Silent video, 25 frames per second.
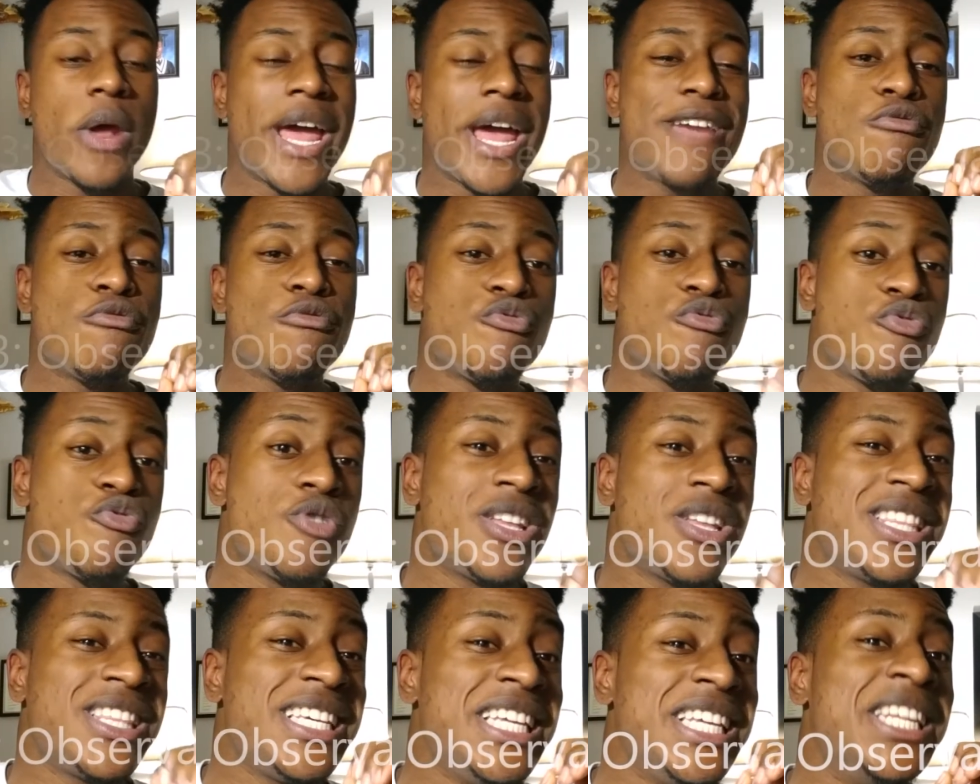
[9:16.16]
I
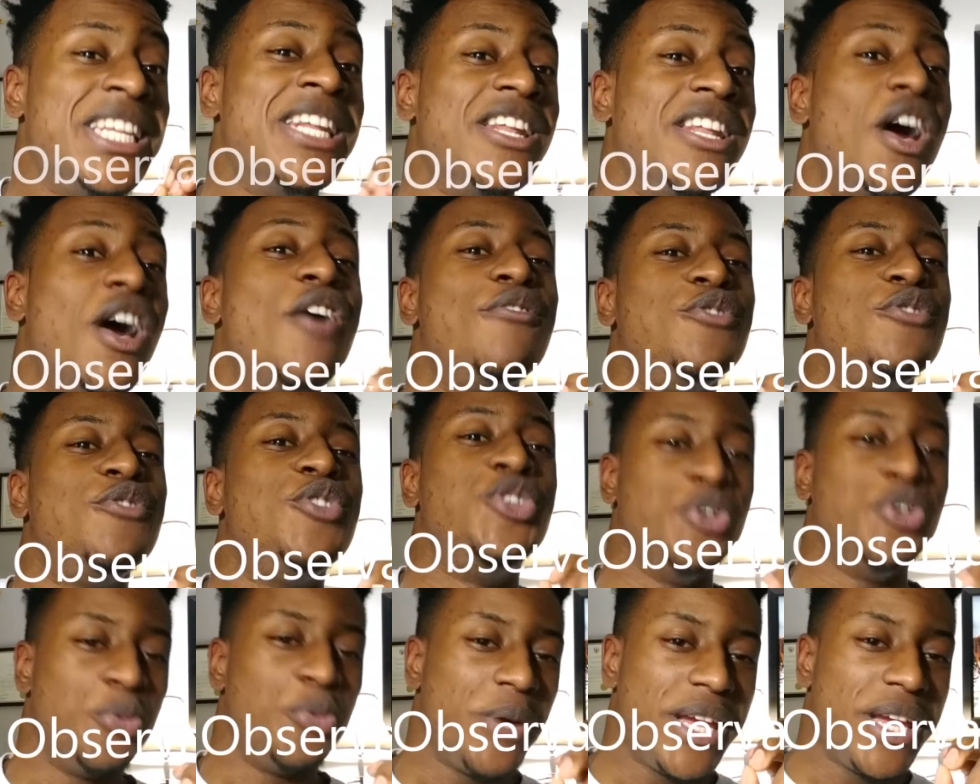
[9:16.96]
really love
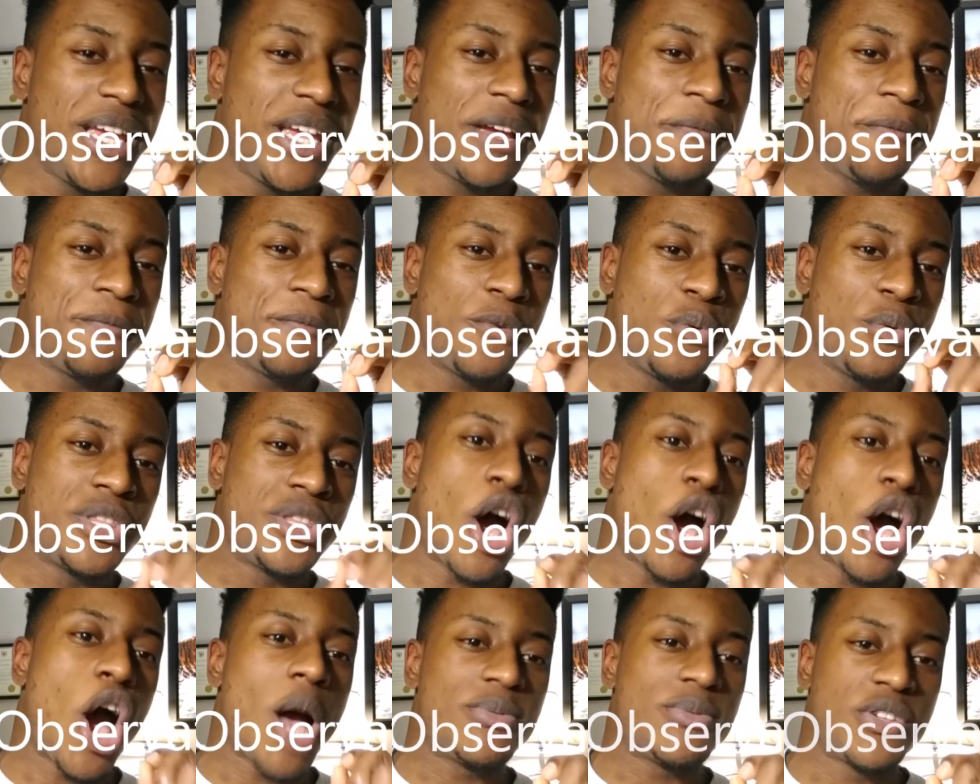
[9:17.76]
doing with the
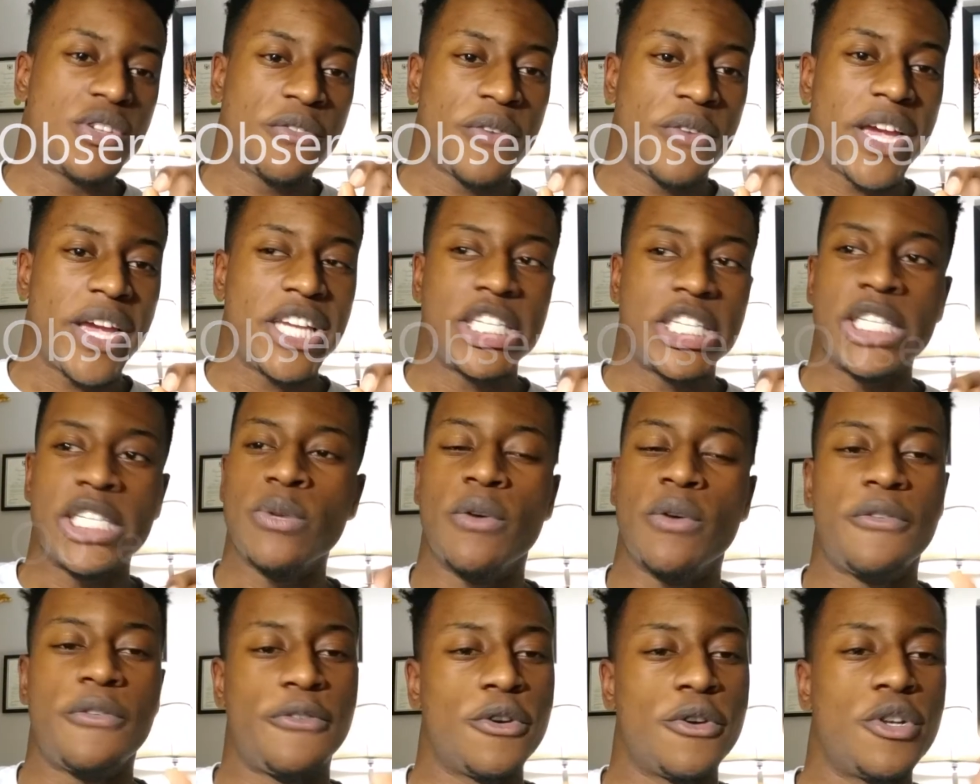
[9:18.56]
observation, well,
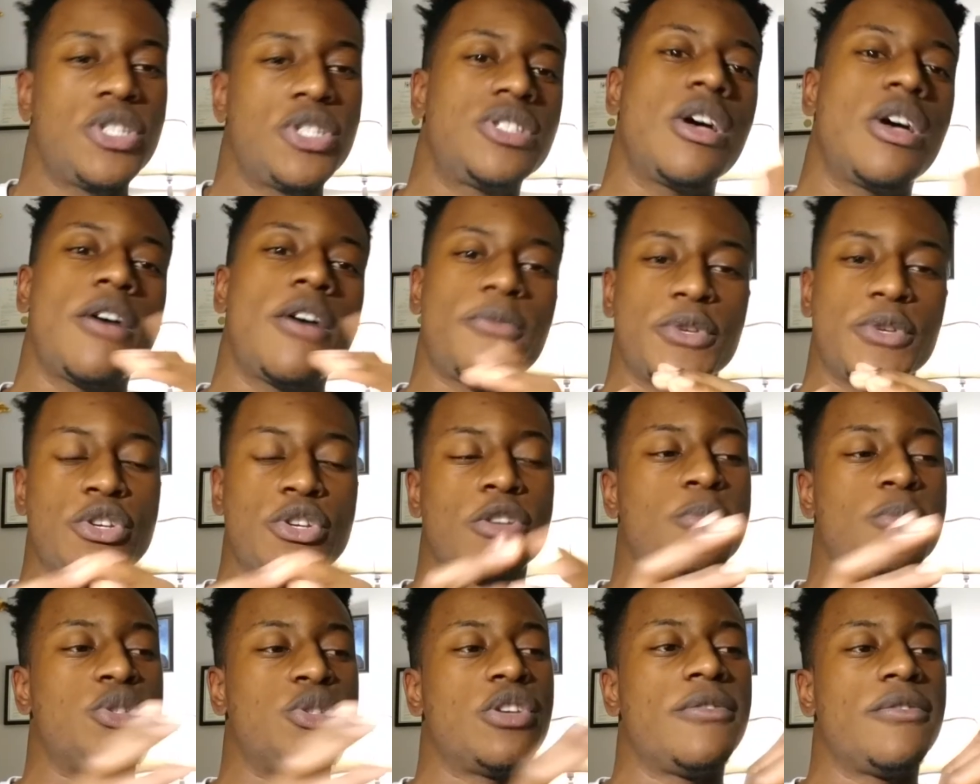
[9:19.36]
first off, when you're
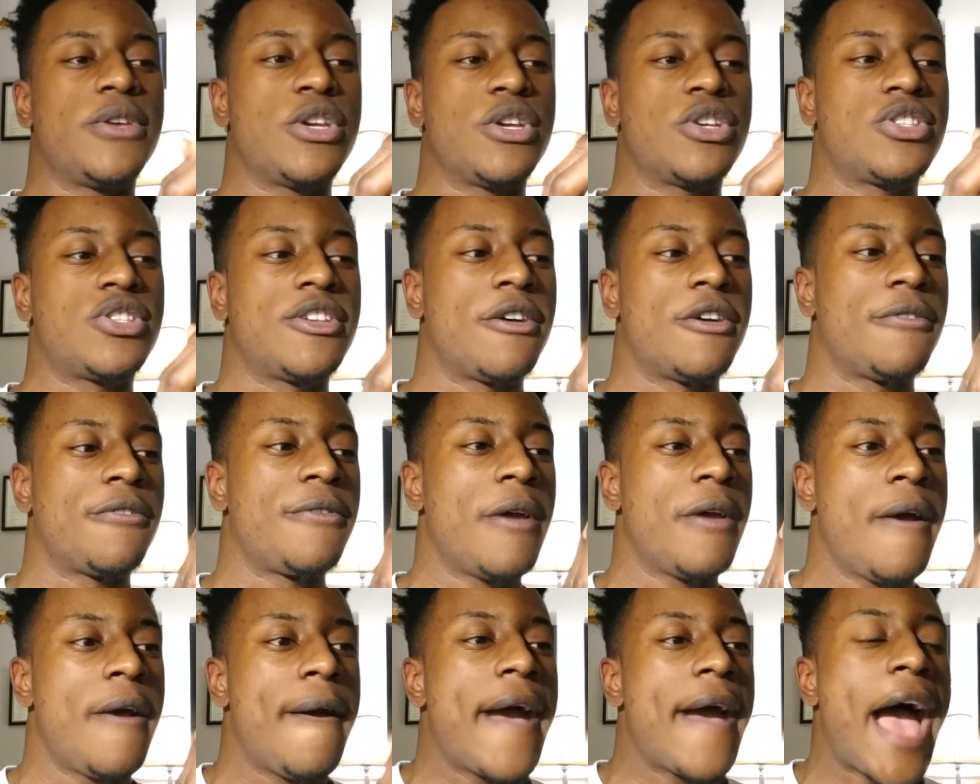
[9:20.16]
observing yourself,
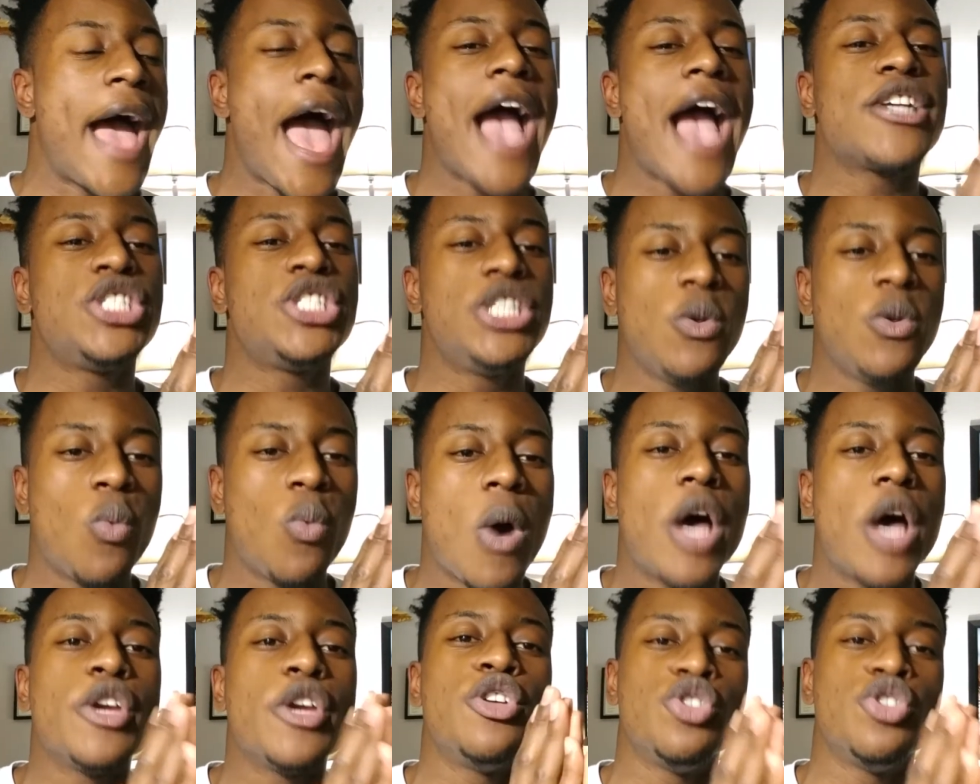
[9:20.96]
actually
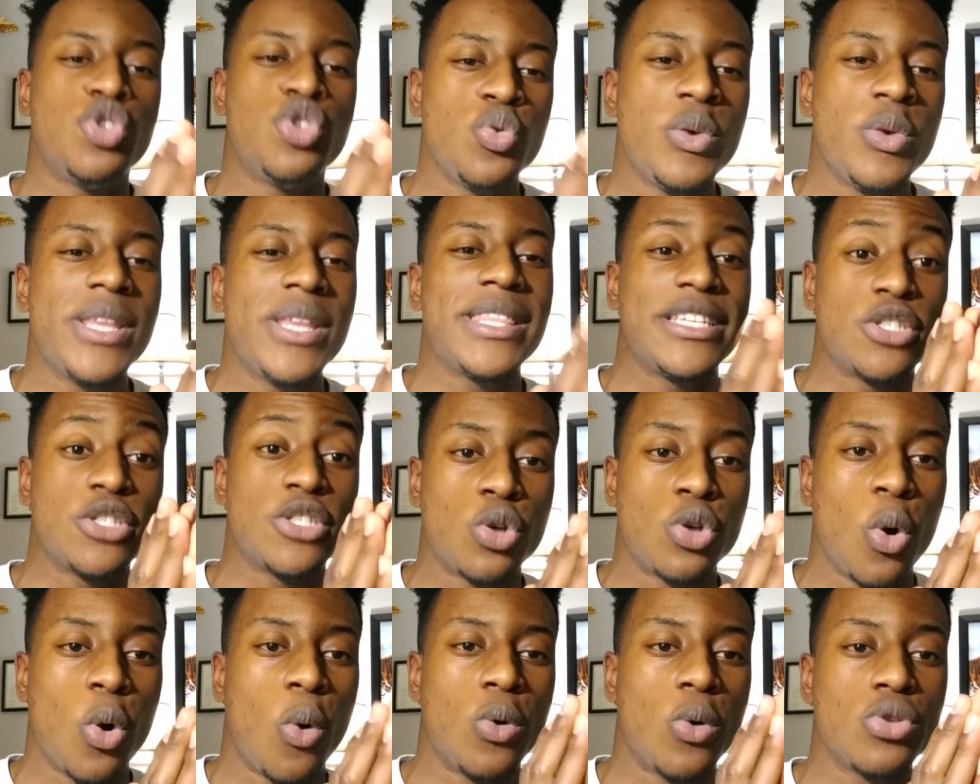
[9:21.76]
while you're doing these
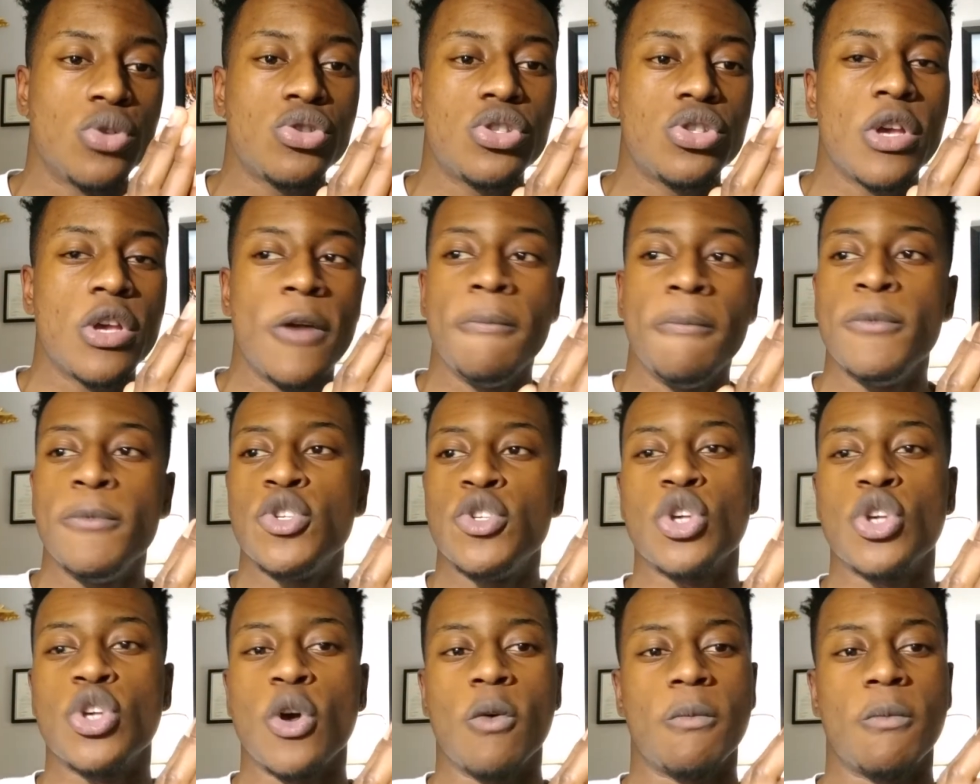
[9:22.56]
goals,
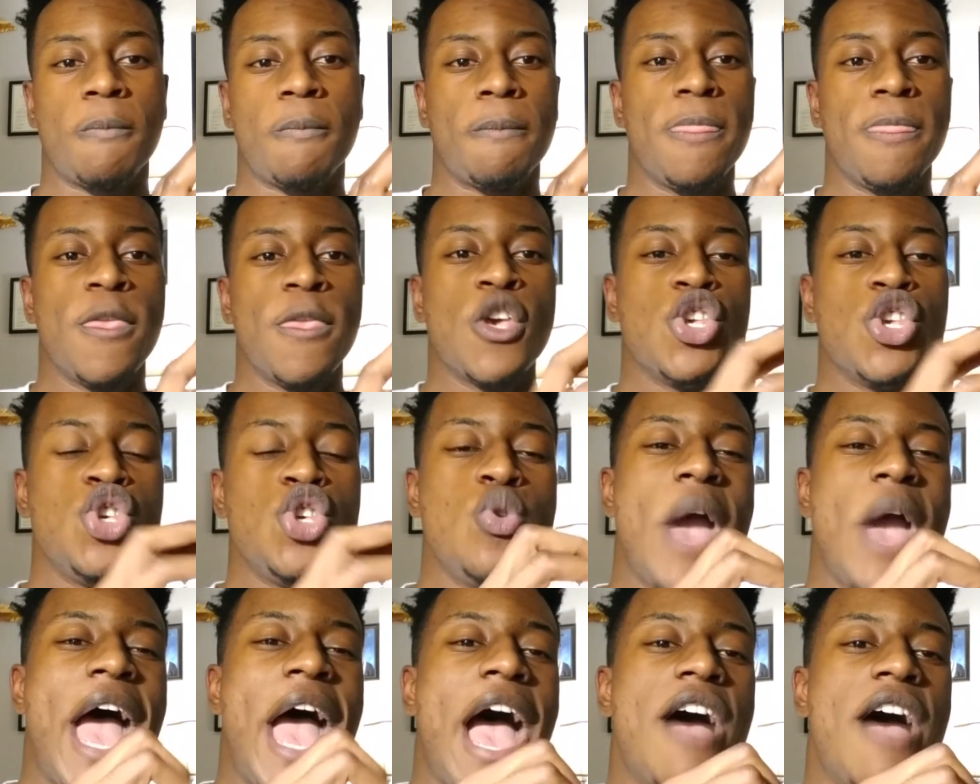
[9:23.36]
so you
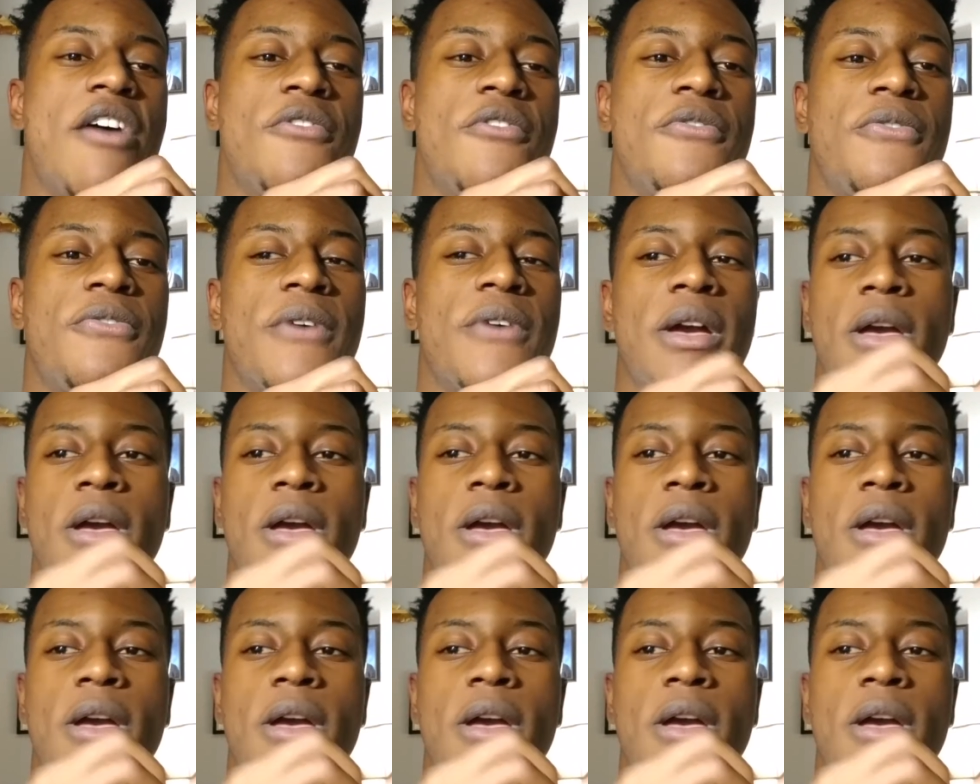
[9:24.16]
have